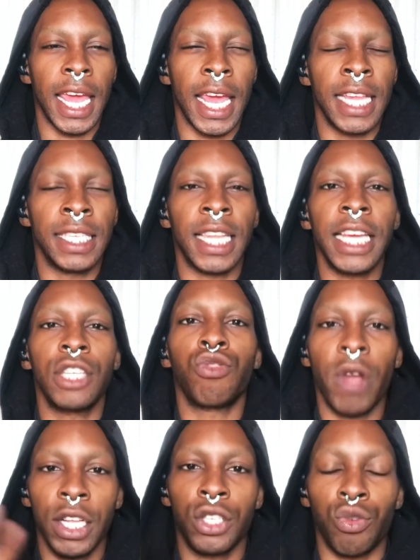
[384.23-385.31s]
it's like
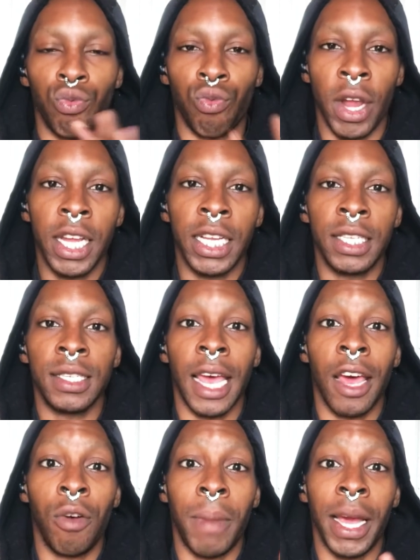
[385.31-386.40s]
trying to
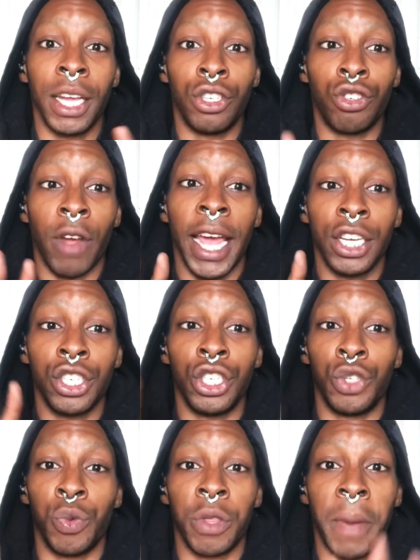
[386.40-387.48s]
reconcile my attractions
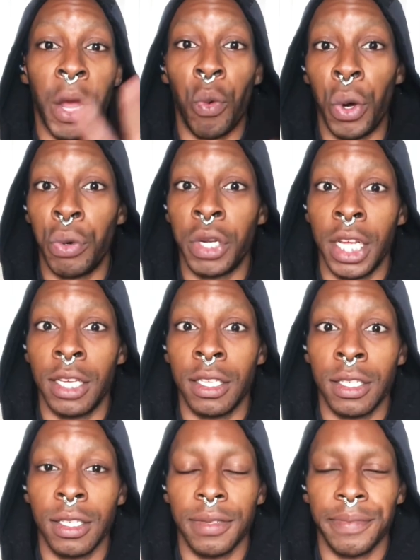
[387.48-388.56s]
with my
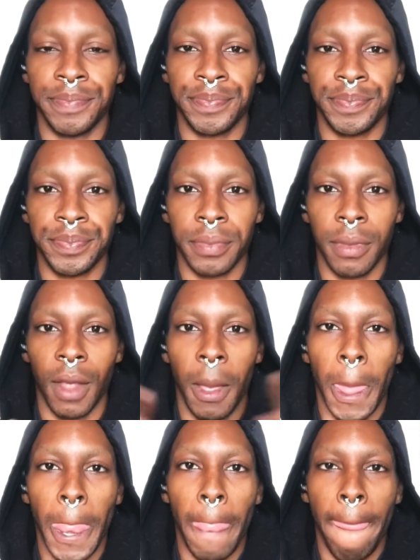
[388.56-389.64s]
wokeness.
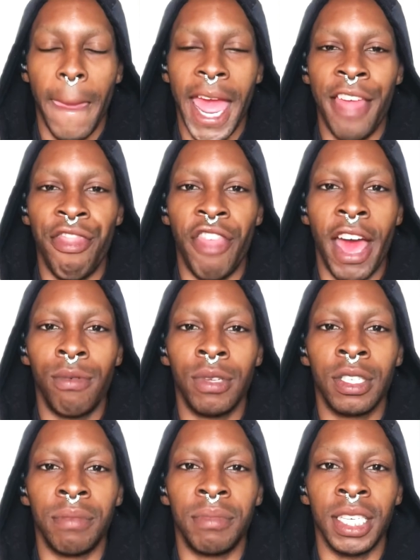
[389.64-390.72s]
And that was
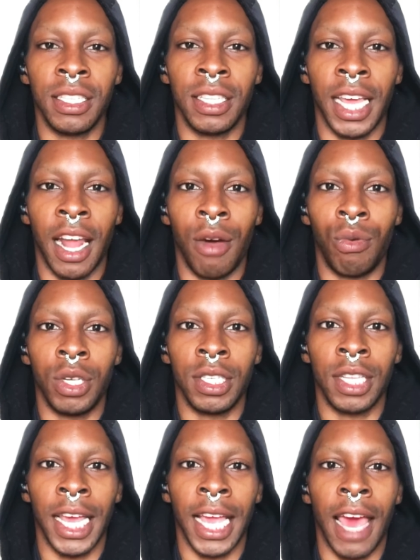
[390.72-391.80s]
something that I was
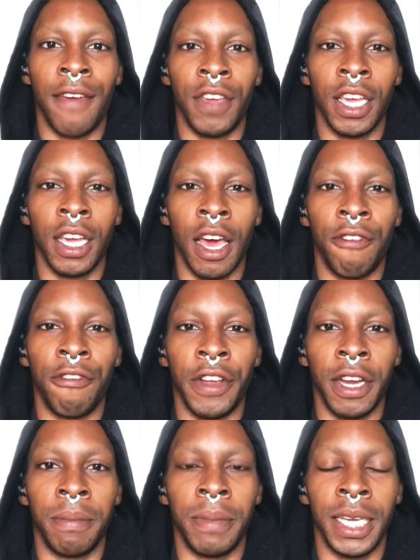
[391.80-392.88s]
like having a
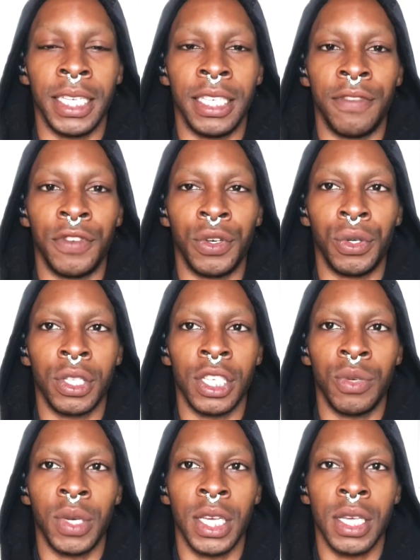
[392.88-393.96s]
very big difficulty
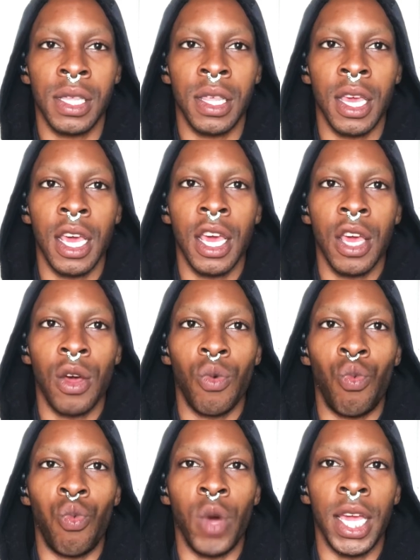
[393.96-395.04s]
with
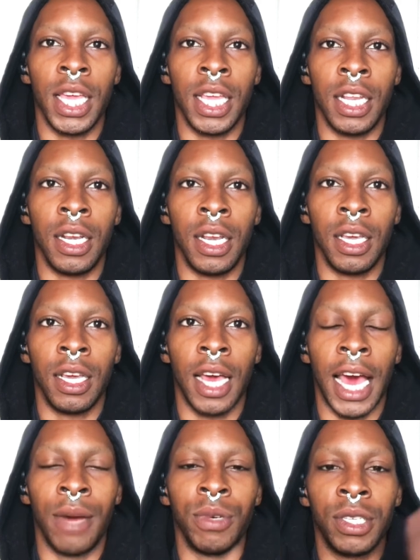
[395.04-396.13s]
when
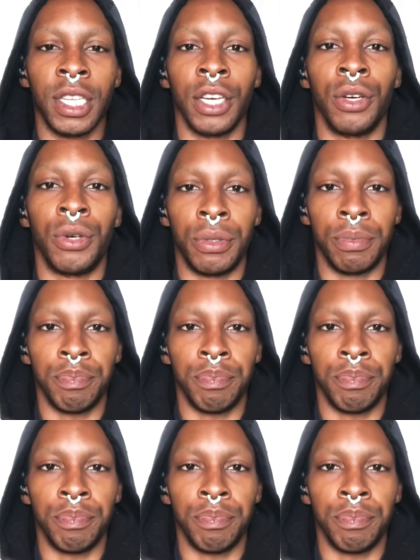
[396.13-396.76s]
I was single